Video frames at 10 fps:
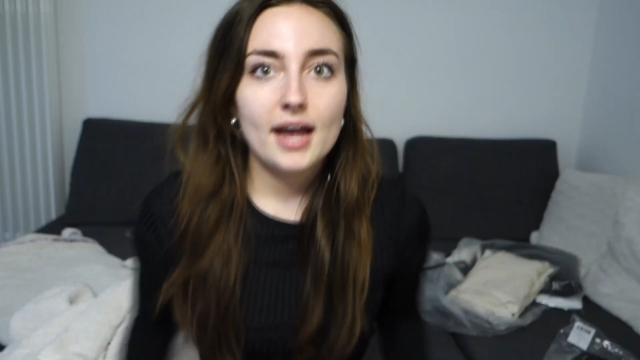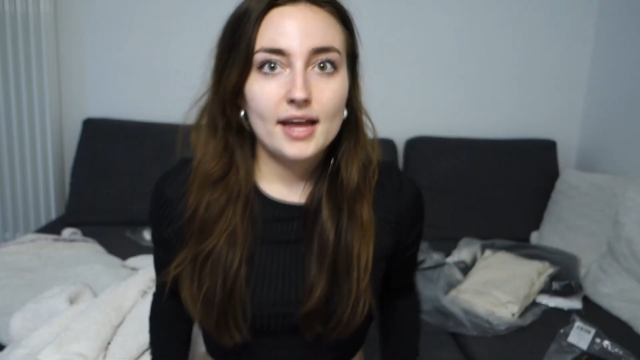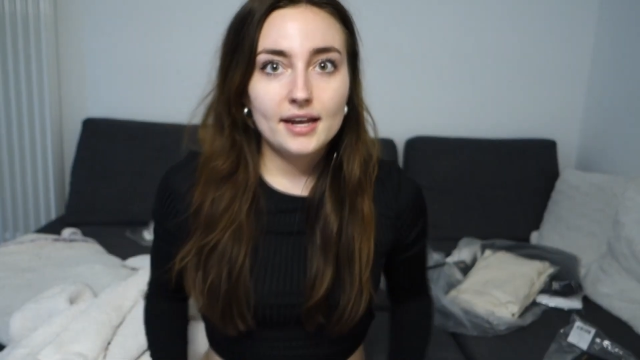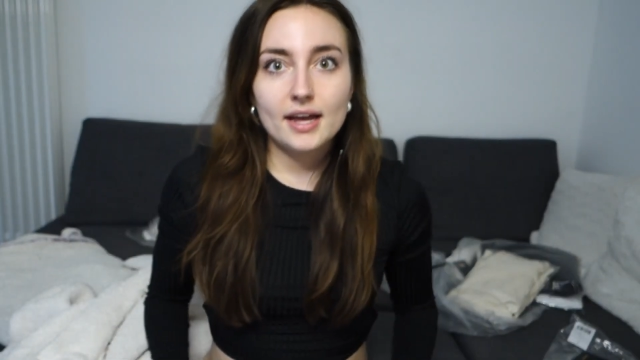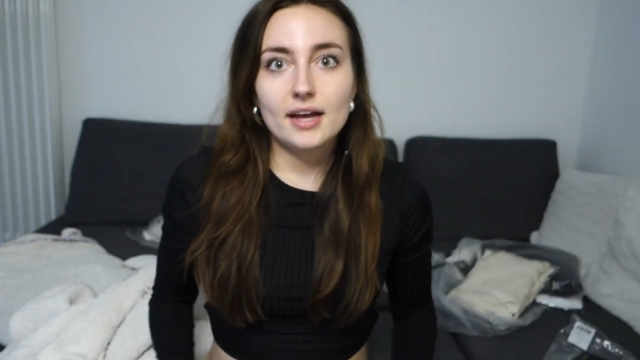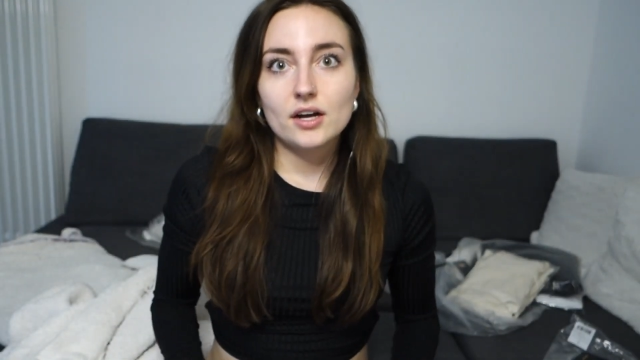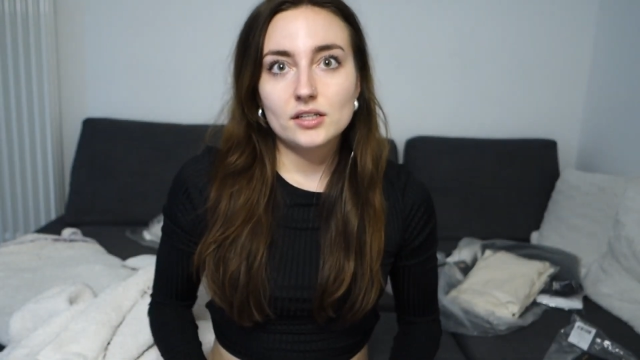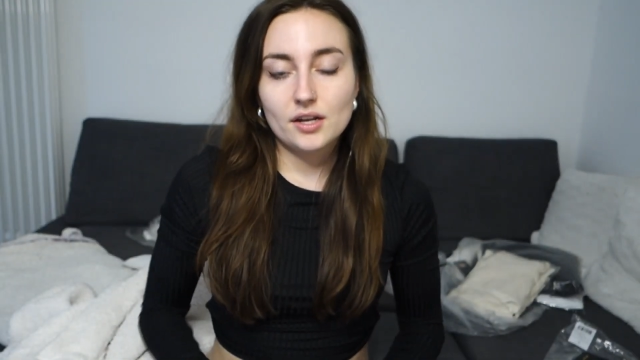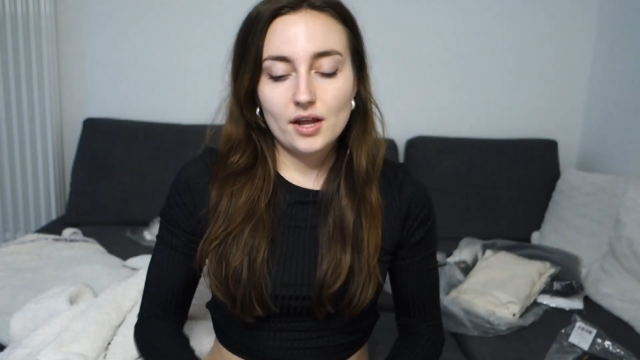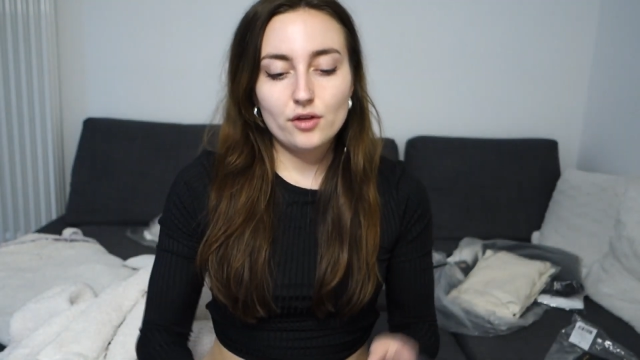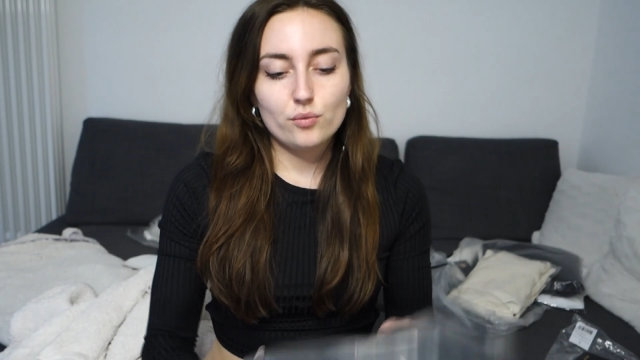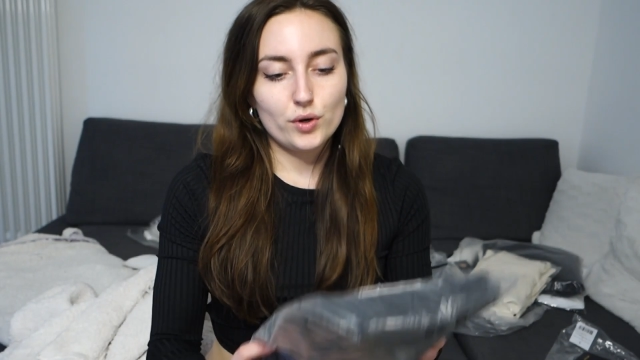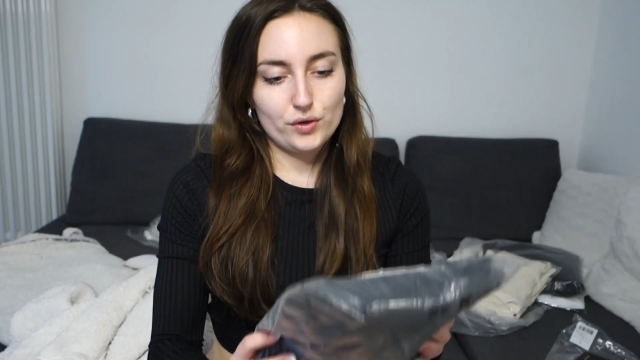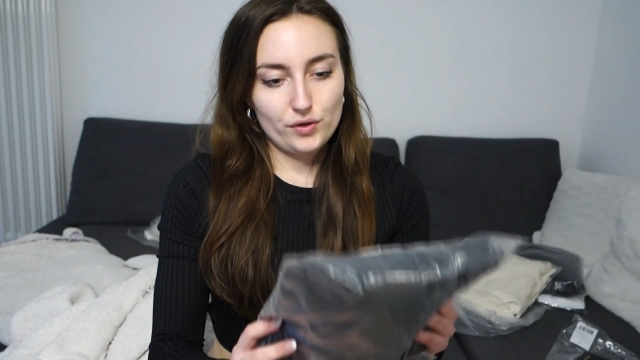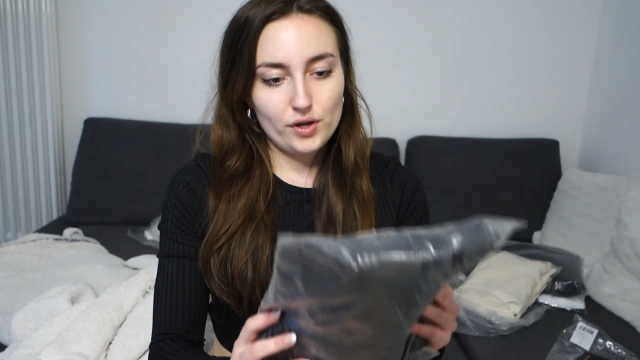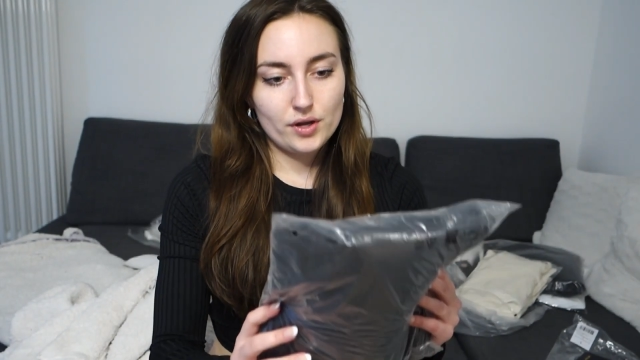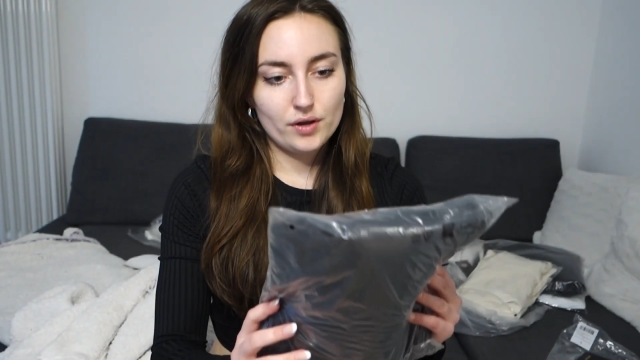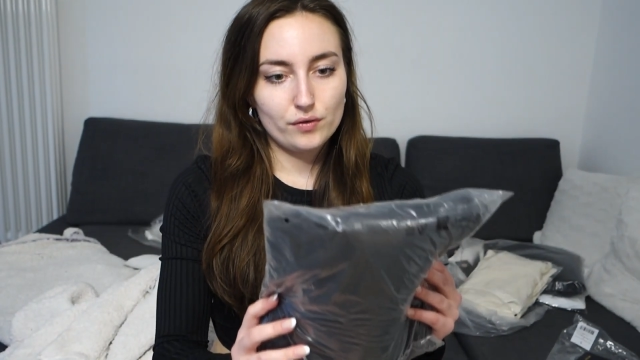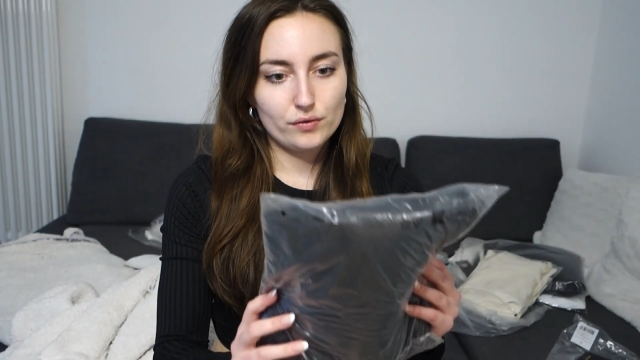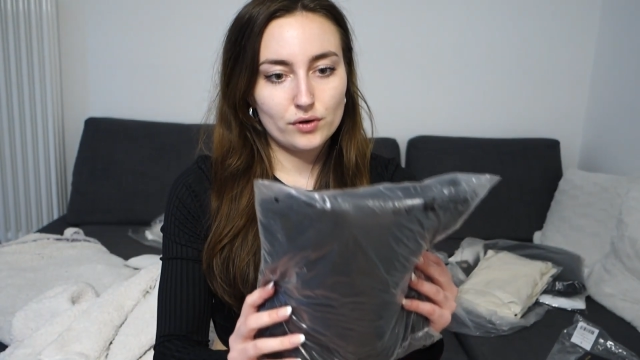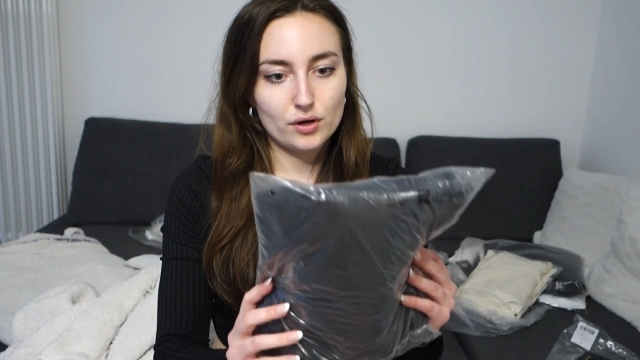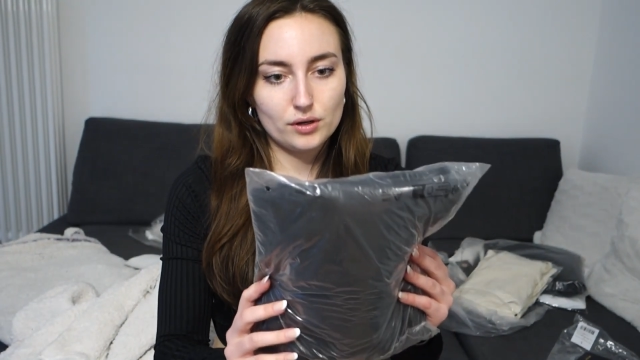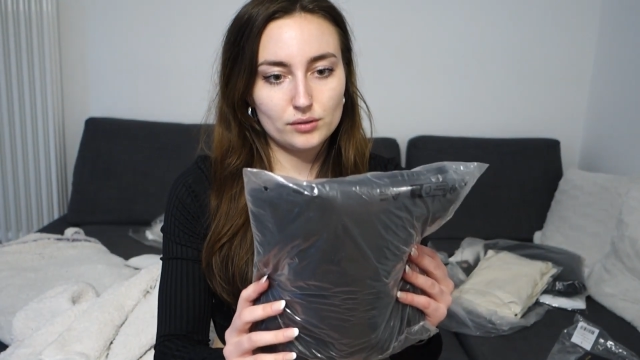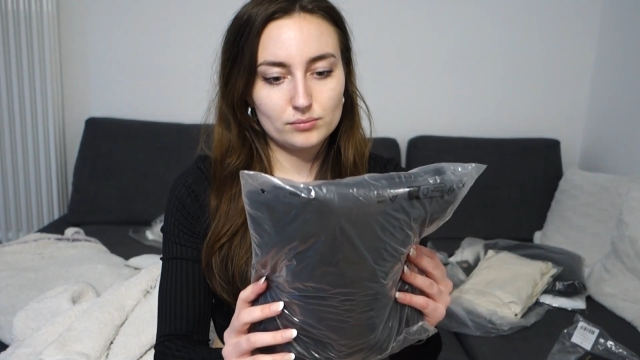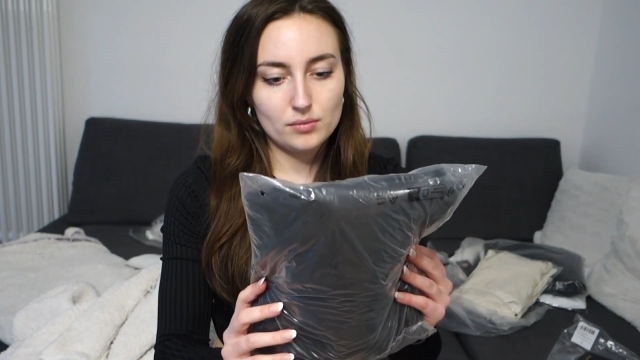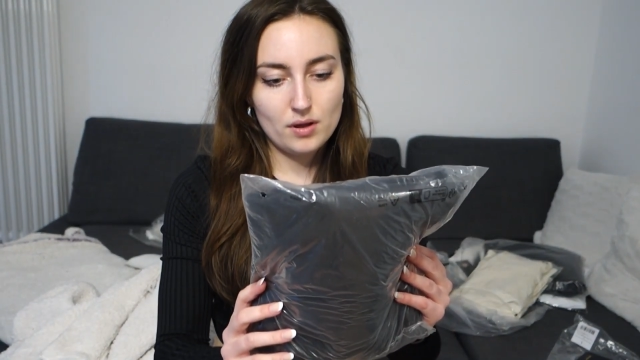And I got another one from